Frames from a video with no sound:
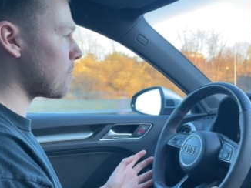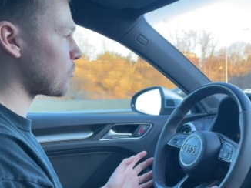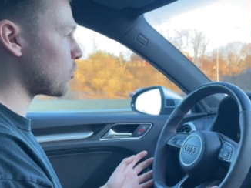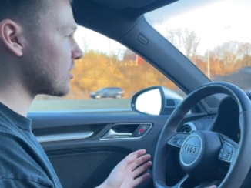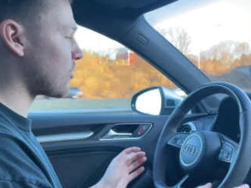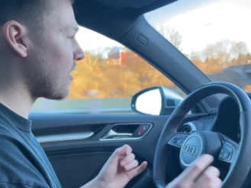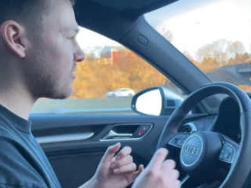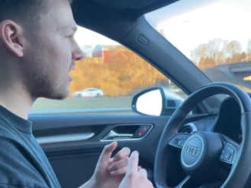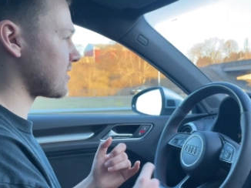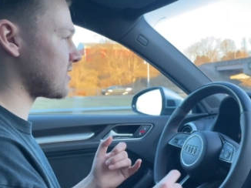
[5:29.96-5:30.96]
We still have
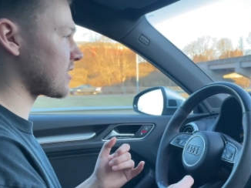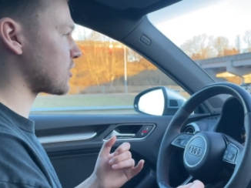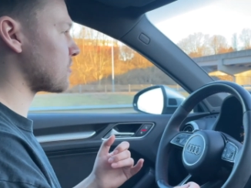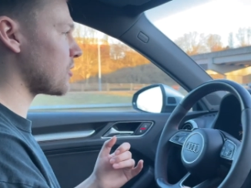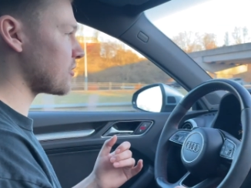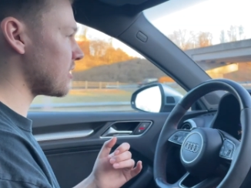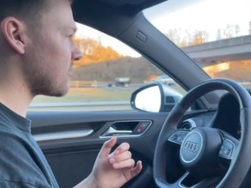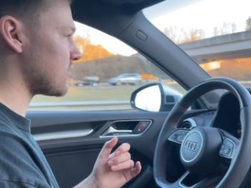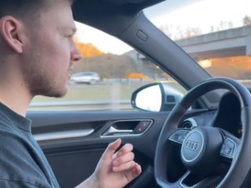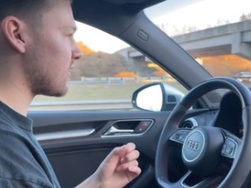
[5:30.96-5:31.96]
the S6 to row
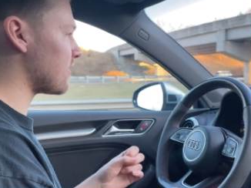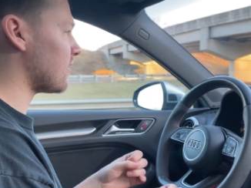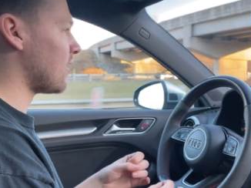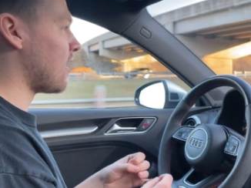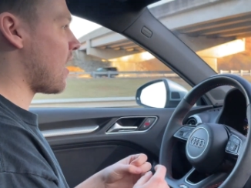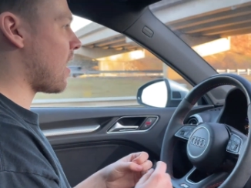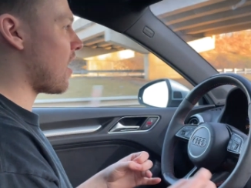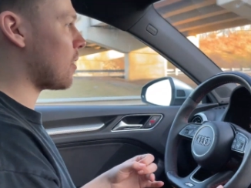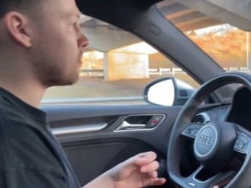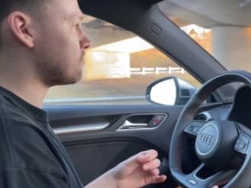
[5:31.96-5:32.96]
gears in.
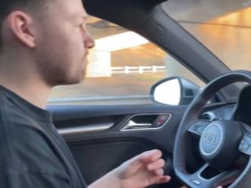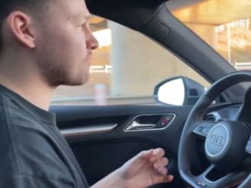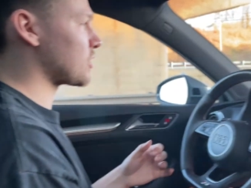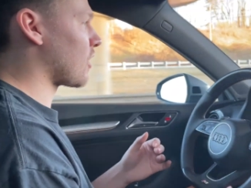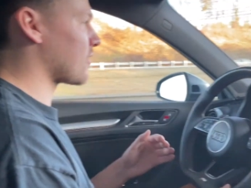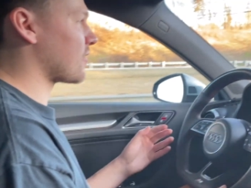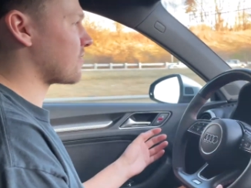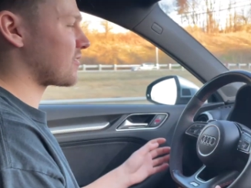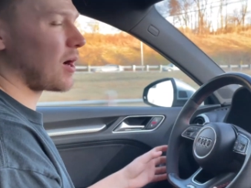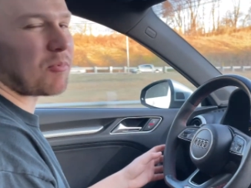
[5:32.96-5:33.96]
Got a
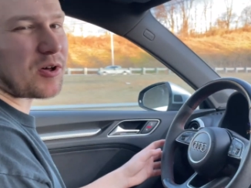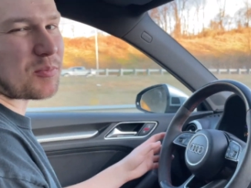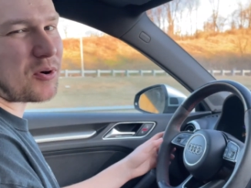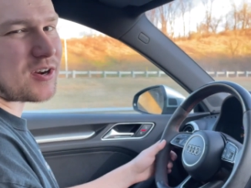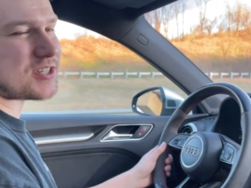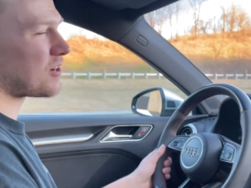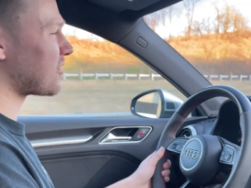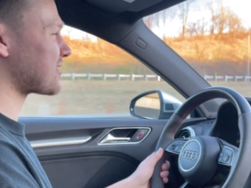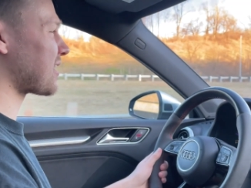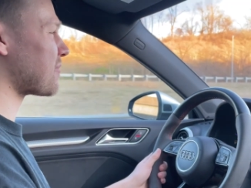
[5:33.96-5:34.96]
couple other project
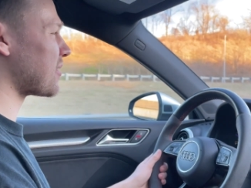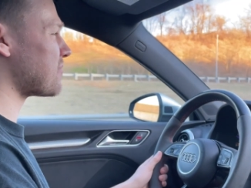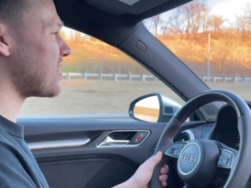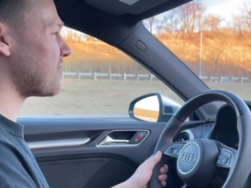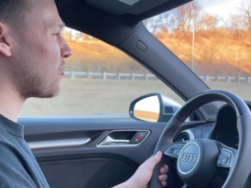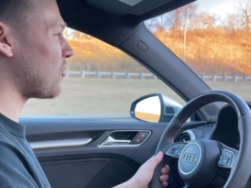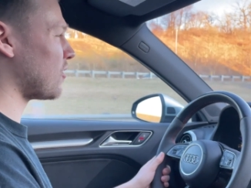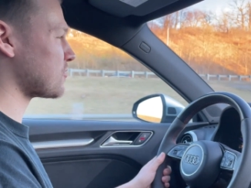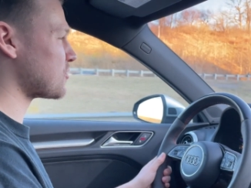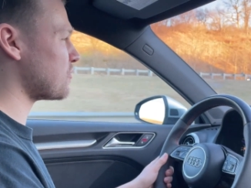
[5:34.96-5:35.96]
cars coming up that will
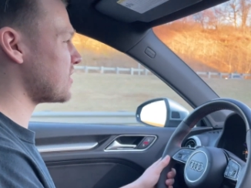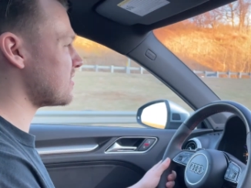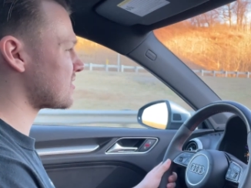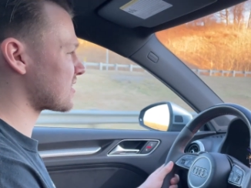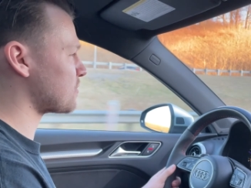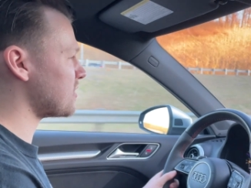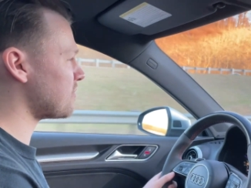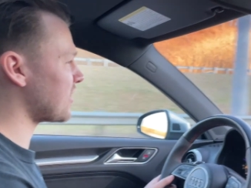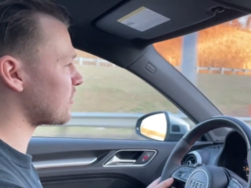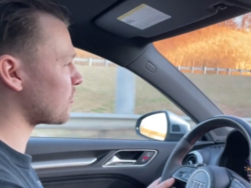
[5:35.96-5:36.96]
also be 6-speed
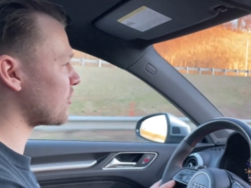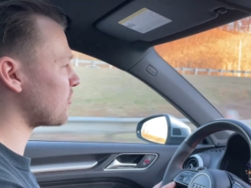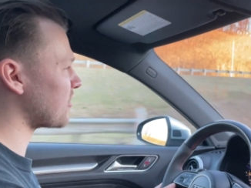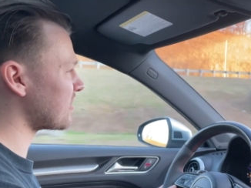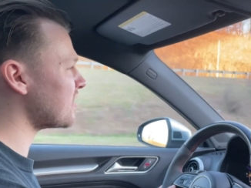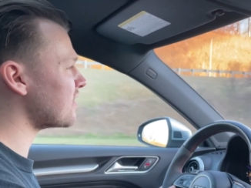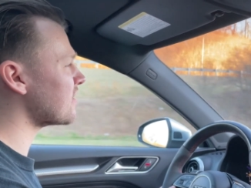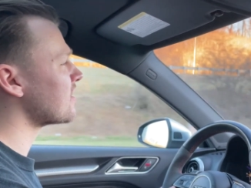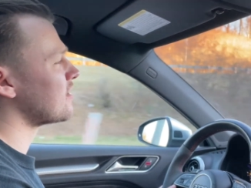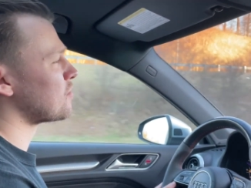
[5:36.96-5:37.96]
manual
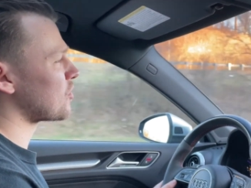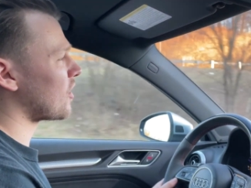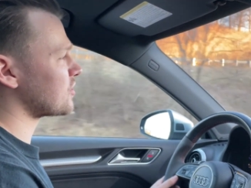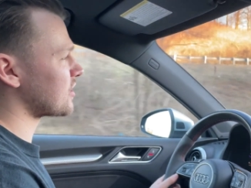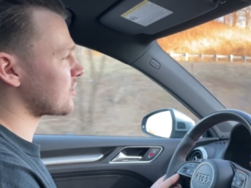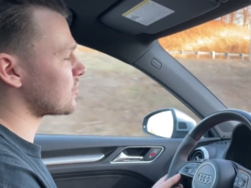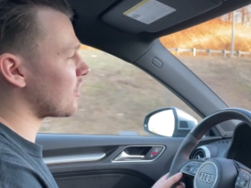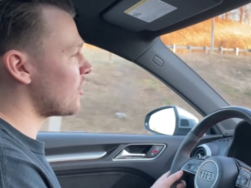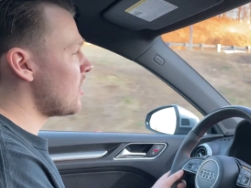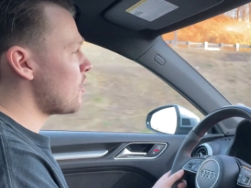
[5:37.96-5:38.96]
01E projects.
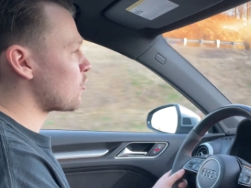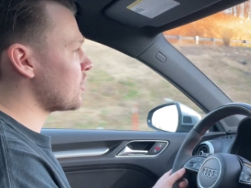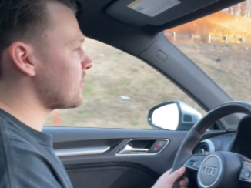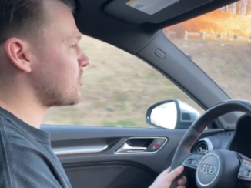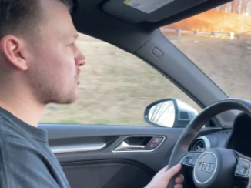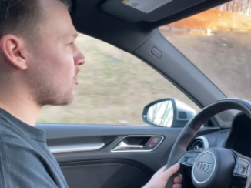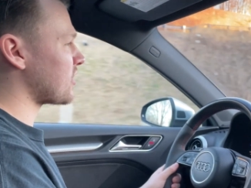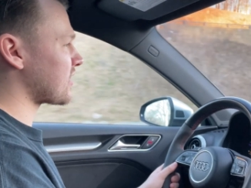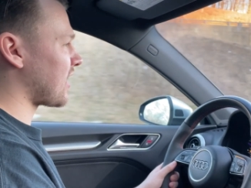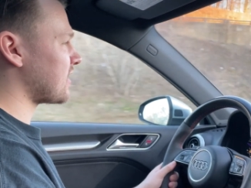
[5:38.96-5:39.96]
So really just
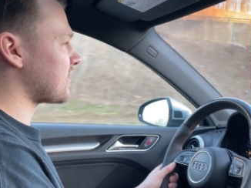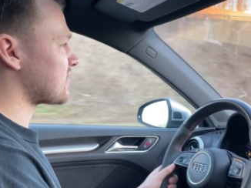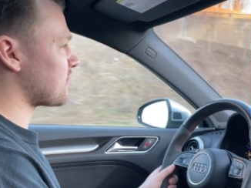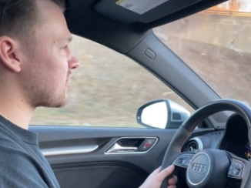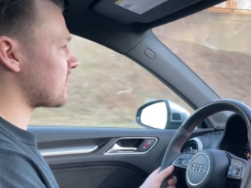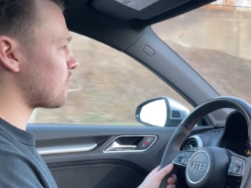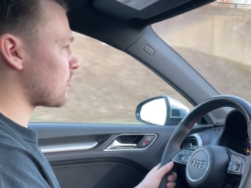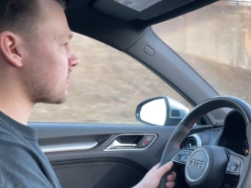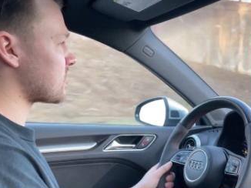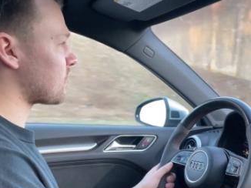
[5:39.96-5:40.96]
wanted to kind of get something
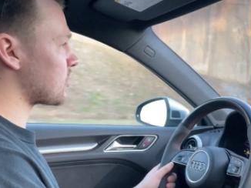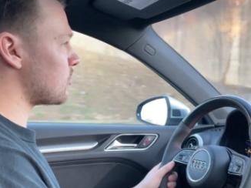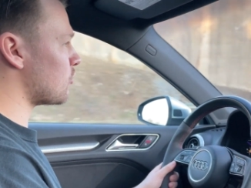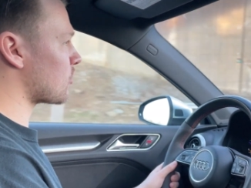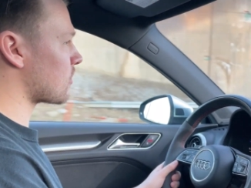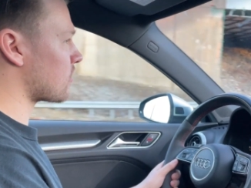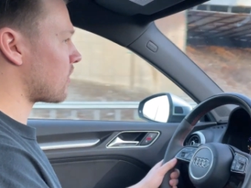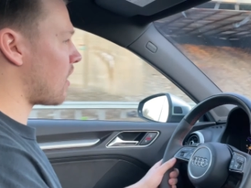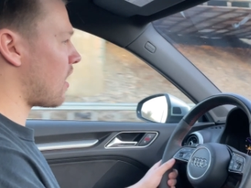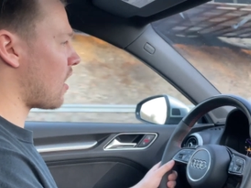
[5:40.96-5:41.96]
different, something newer,
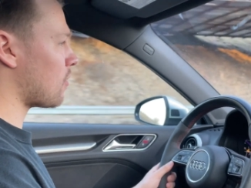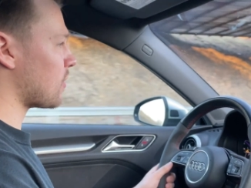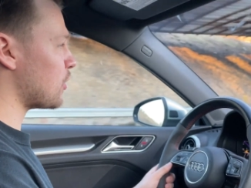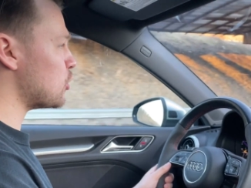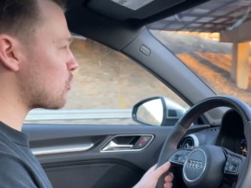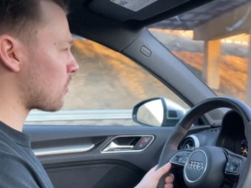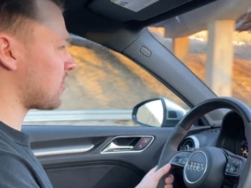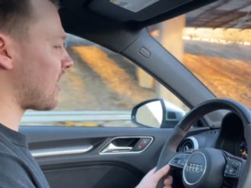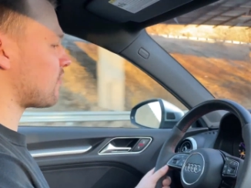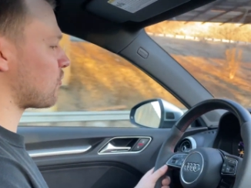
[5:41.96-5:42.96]
a newer
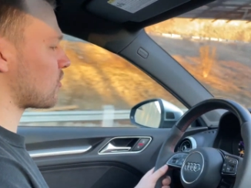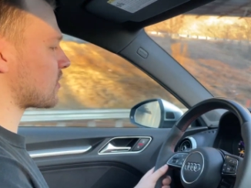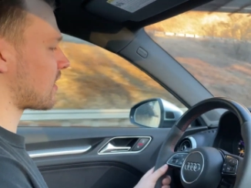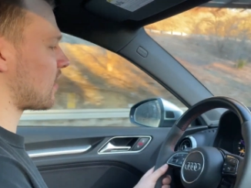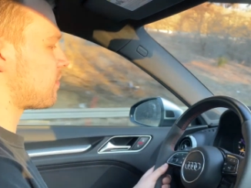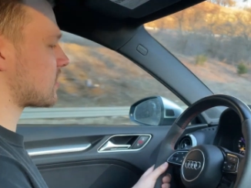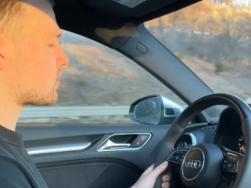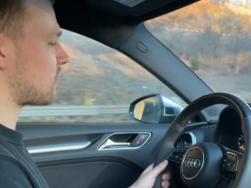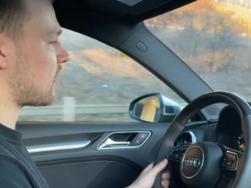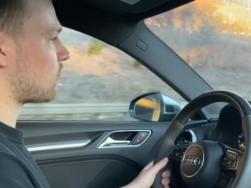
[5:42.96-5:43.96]
platform to kind of mess
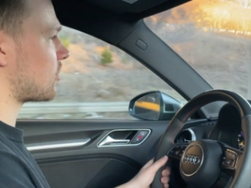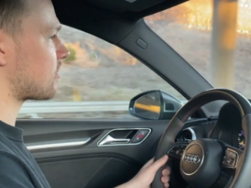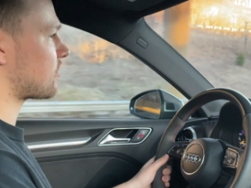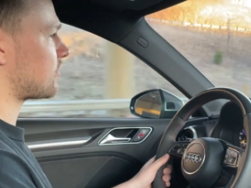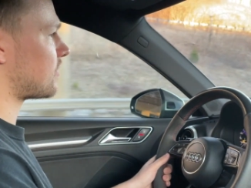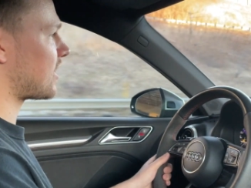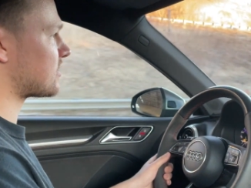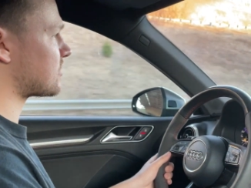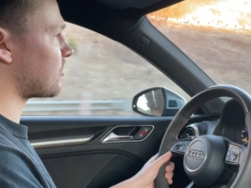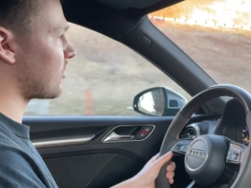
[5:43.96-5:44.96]
around with.
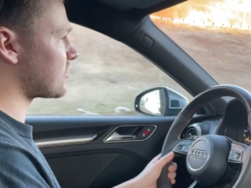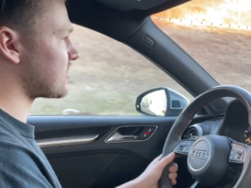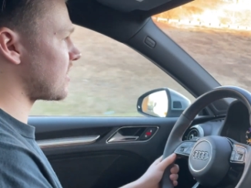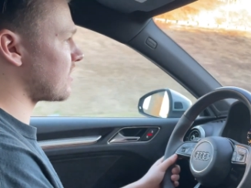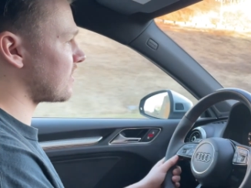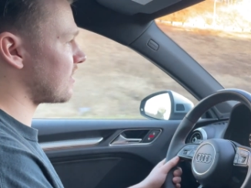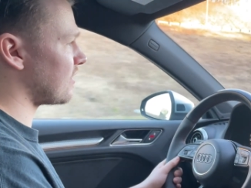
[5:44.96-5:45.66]
That's not to say that